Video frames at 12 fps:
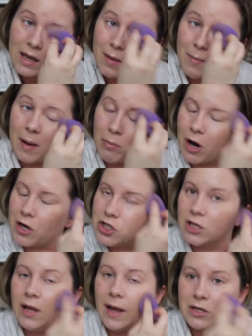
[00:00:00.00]
in my
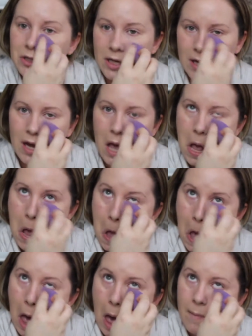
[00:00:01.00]
brush collection,
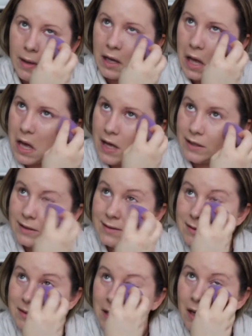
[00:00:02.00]

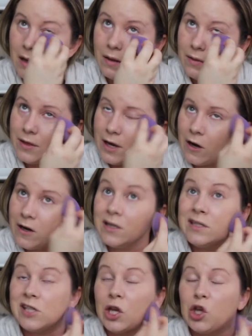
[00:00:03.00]
because there
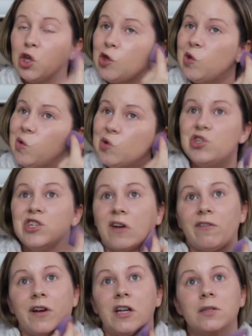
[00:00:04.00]
is a huge
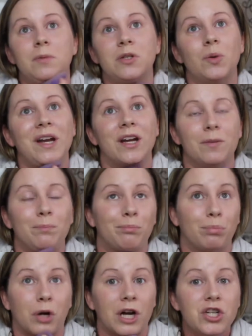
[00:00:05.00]
difference between a
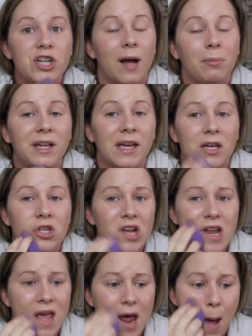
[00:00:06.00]
brush
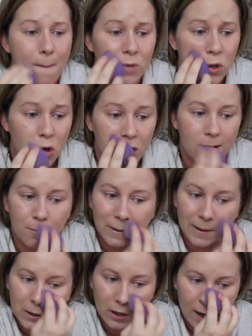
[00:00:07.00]
application and a beauty
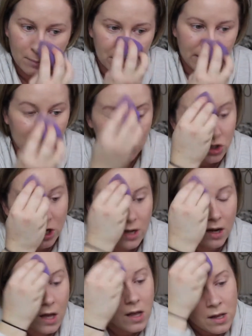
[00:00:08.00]
blender application.